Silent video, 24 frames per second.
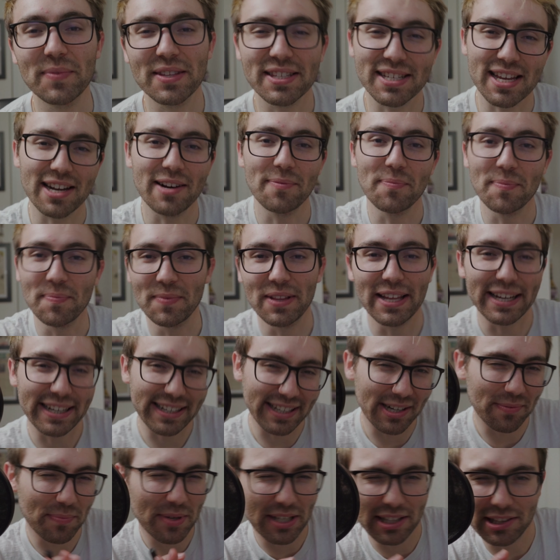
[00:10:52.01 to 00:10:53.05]
It's kind of like
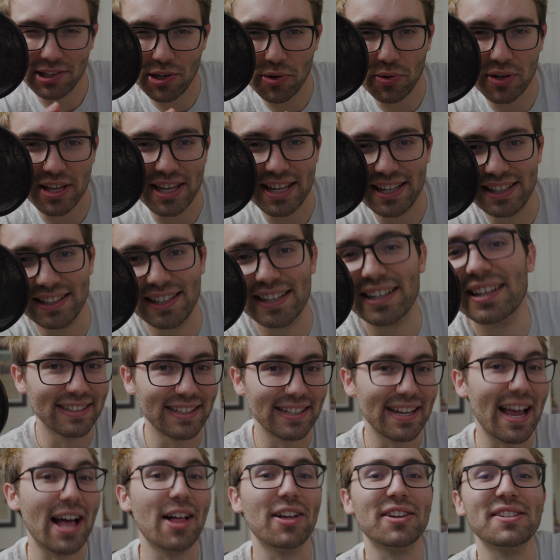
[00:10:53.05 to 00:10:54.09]
going to be a low-key like
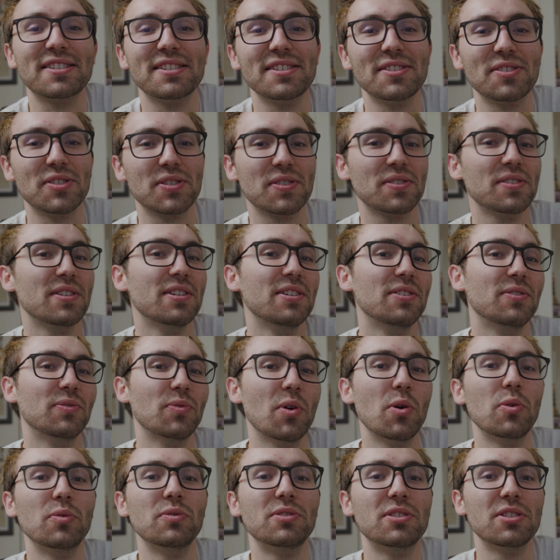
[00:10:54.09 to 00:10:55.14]
Alex's
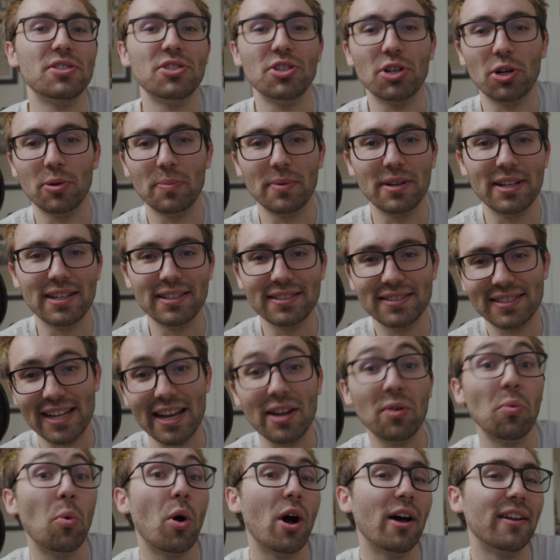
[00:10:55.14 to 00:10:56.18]
road to Germany,
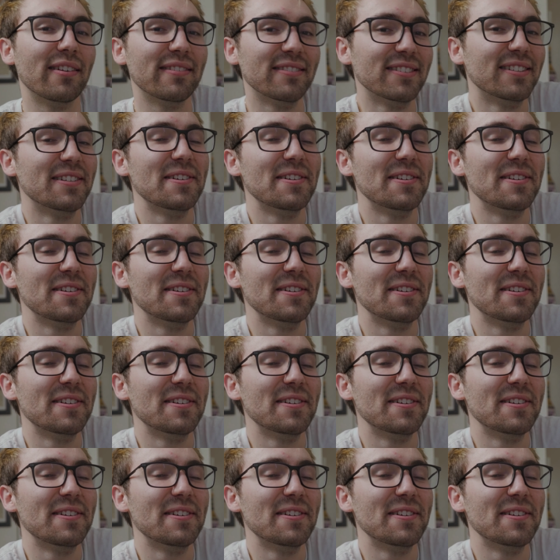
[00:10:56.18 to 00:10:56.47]
day 1.